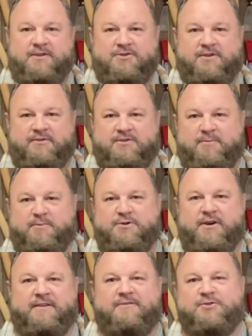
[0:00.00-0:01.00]
Yourself something
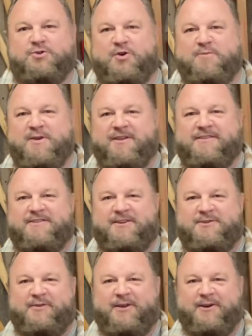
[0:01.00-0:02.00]
to drink, join me on this
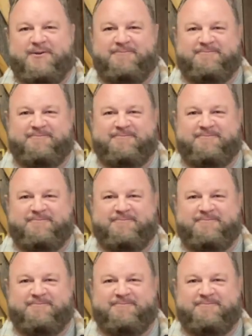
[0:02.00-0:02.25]
next video.